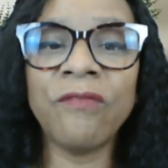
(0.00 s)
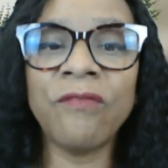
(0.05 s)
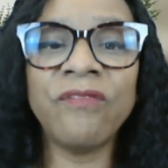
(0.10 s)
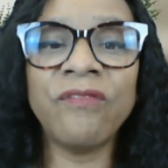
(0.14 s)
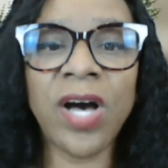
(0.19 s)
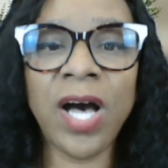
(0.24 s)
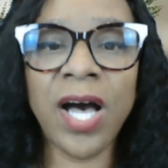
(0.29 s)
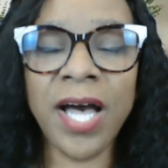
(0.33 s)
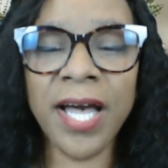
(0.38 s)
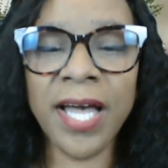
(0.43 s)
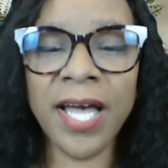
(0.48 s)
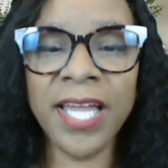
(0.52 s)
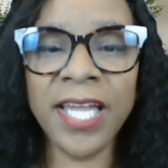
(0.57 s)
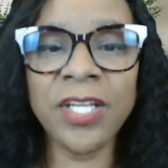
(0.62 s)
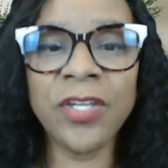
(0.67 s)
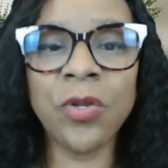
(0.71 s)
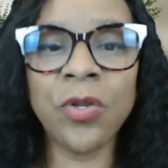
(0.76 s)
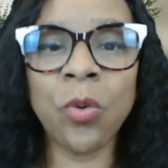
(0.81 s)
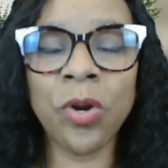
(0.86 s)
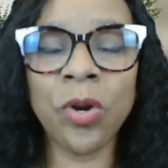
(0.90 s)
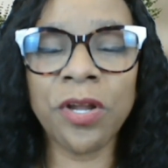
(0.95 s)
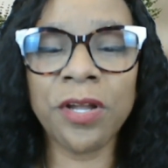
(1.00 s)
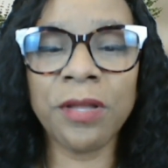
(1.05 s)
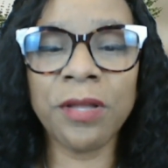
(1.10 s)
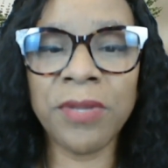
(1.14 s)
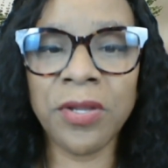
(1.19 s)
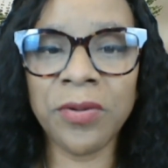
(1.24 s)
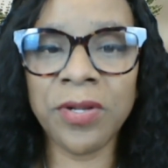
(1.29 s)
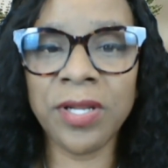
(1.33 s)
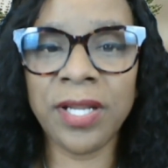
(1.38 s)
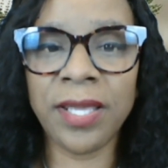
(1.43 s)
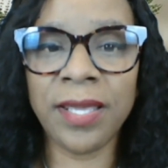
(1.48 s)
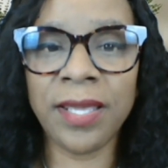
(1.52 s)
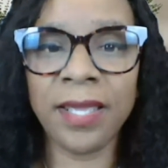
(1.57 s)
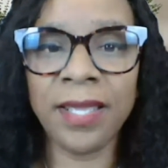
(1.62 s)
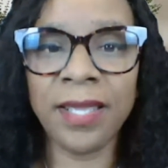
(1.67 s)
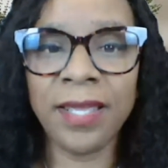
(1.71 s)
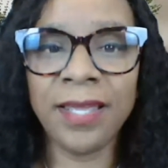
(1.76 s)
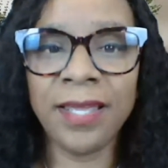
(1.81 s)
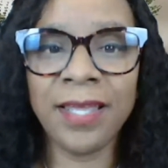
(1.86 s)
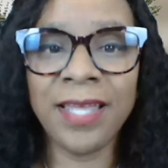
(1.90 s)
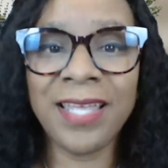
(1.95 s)
Find your community.
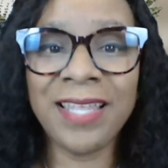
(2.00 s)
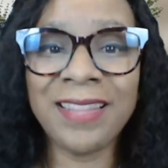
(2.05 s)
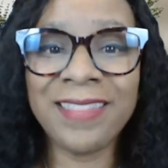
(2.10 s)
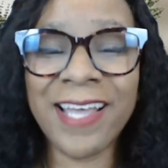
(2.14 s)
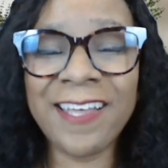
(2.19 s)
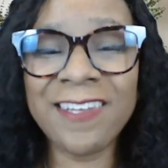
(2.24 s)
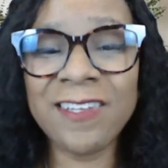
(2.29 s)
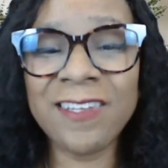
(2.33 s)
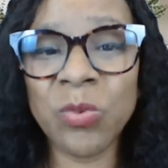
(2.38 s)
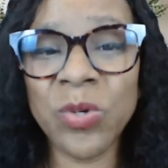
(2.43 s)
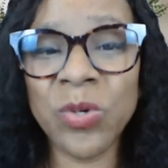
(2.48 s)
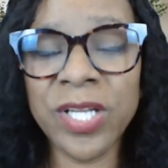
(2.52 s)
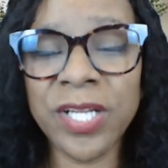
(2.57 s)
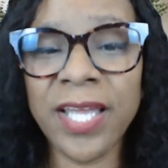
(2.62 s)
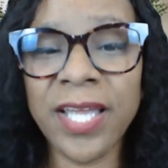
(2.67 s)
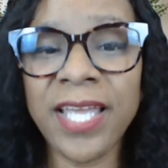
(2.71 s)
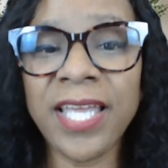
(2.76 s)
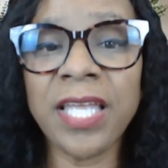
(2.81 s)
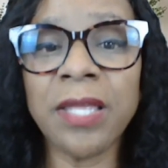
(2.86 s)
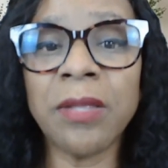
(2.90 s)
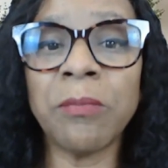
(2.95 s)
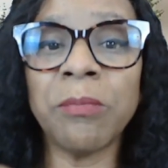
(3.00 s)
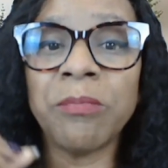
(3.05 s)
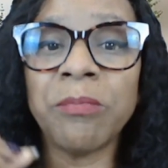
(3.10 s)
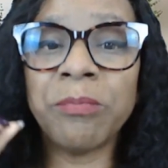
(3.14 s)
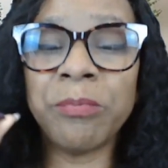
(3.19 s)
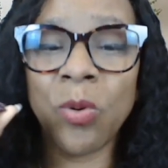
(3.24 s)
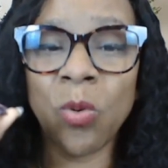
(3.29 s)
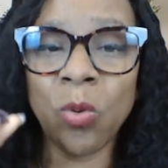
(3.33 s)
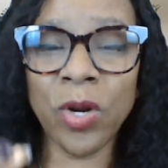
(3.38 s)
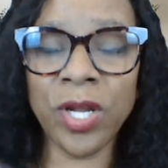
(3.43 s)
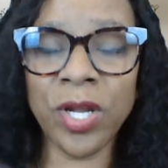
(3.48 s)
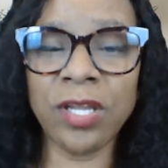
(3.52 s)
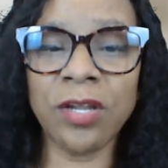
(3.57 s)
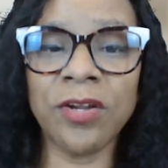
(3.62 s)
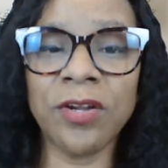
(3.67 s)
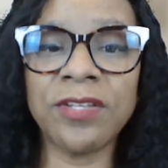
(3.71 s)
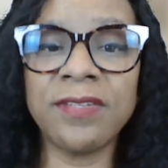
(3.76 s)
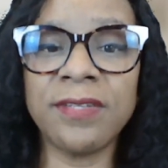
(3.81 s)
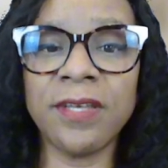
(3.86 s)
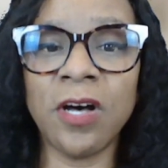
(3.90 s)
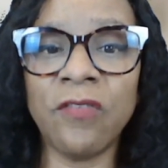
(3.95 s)
That's what pouring
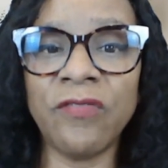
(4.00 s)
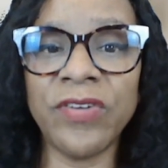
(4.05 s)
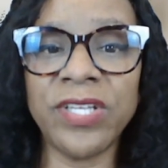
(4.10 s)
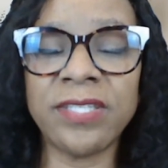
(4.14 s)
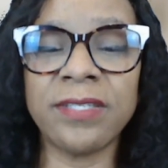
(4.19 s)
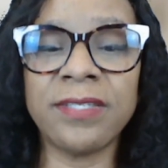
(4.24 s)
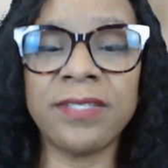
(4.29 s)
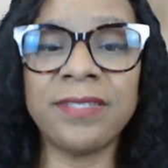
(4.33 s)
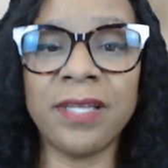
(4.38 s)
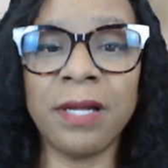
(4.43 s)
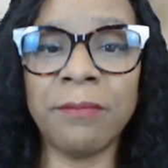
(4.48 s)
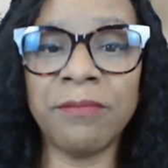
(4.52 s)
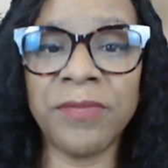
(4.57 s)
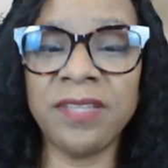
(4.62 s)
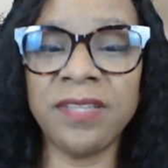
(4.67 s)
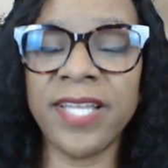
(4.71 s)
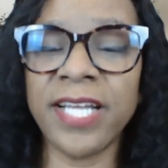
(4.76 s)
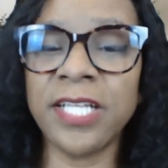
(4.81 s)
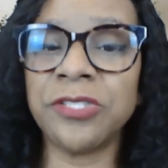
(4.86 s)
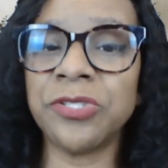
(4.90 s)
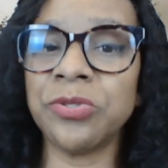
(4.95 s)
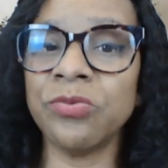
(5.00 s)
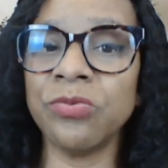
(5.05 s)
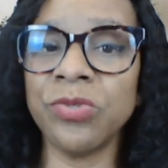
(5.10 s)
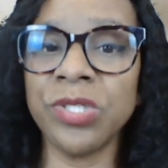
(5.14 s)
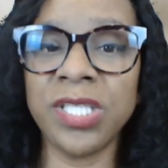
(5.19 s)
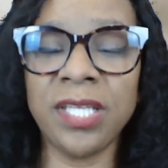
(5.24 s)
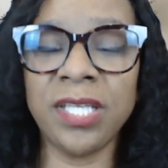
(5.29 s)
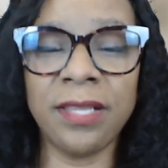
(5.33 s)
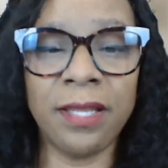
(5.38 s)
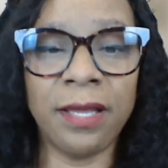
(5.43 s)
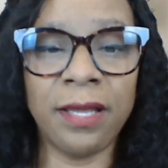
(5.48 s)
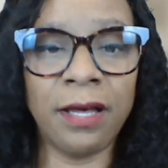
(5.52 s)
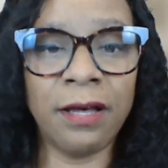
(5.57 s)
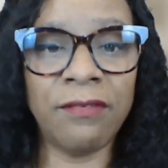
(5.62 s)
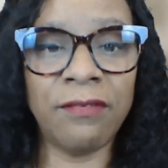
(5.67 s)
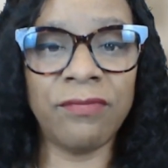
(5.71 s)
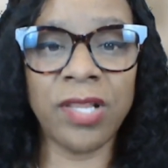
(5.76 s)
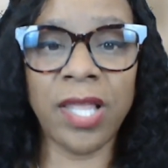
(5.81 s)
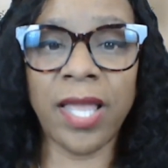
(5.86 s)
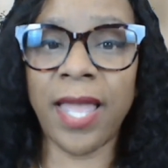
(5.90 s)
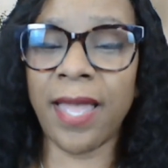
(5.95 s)
yourself into something that you really
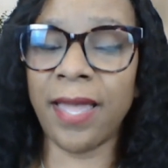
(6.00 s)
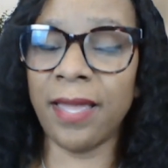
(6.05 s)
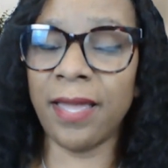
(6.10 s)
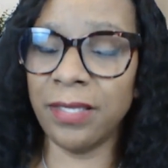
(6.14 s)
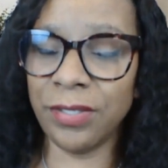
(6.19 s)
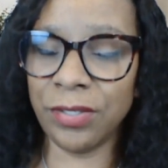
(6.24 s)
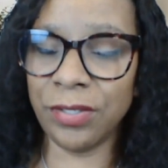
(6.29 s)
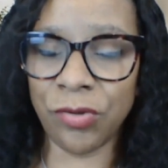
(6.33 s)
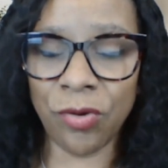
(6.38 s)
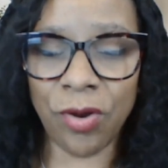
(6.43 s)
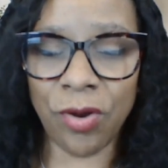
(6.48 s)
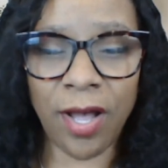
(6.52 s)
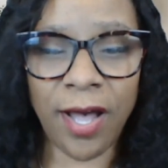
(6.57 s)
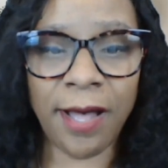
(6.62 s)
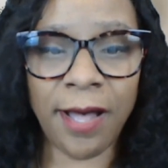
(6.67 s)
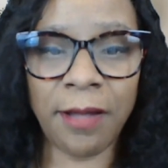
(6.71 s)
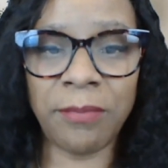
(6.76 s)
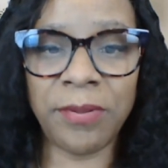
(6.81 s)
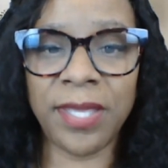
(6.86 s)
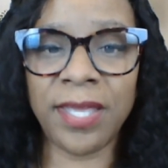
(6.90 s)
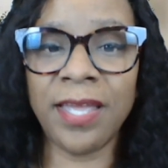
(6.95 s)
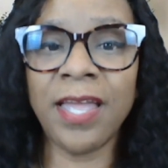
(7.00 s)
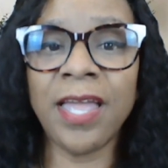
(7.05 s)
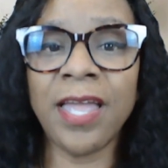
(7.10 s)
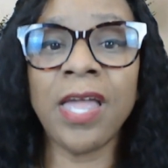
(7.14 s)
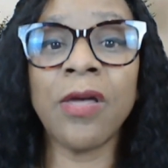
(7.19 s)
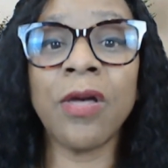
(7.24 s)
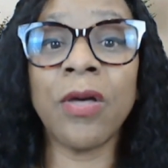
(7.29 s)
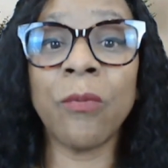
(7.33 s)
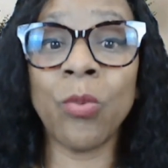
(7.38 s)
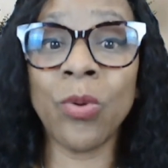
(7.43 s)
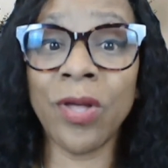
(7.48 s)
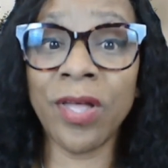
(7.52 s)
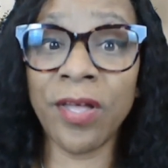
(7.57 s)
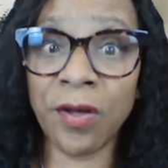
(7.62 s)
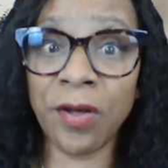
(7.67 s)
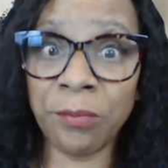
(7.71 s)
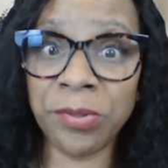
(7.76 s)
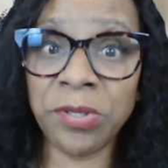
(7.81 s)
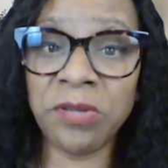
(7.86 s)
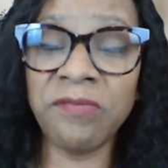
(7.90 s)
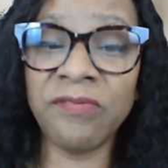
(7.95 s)
love, your hobby, will
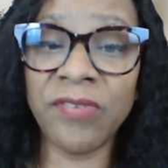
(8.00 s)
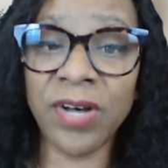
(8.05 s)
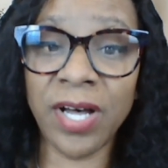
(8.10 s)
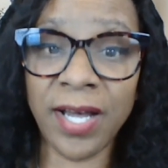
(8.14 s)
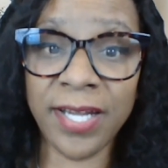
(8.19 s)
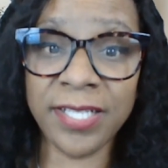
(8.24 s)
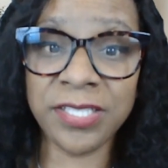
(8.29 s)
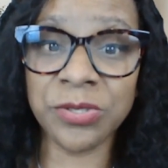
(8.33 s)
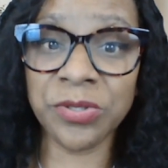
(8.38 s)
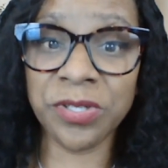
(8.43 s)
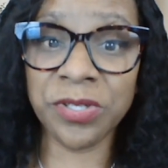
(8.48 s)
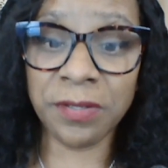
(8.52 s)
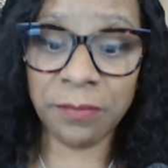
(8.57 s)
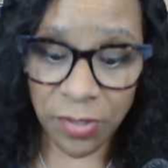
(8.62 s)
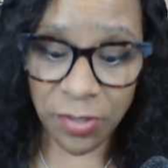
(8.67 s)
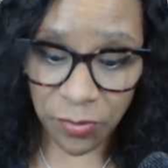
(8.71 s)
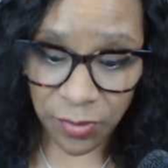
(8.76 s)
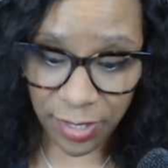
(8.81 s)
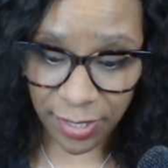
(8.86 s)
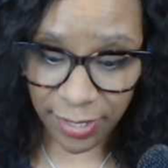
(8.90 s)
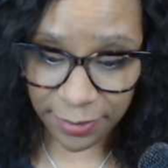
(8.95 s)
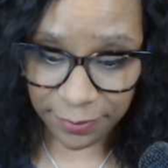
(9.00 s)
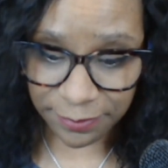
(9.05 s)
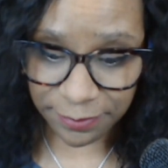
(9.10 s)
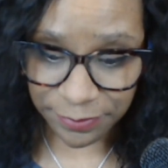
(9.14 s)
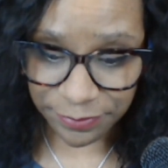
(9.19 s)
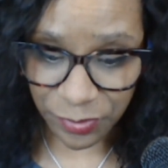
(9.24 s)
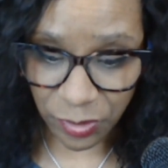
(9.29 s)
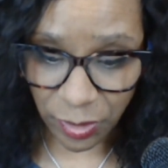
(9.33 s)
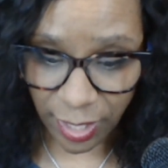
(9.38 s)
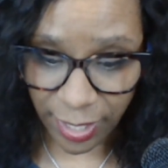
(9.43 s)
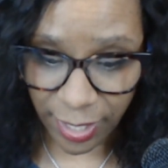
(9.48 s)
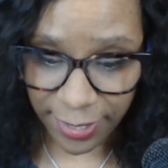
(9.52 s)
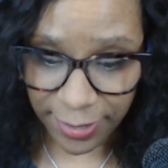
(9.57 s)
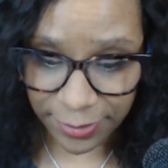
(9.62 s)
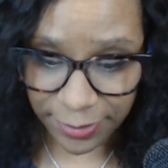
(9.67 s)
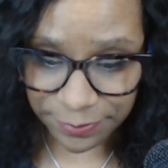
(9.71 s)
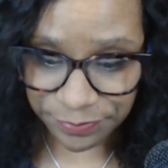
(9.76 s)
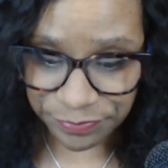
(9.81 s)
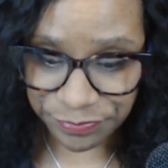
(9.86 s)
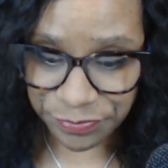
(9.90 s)
help you find your community, okay?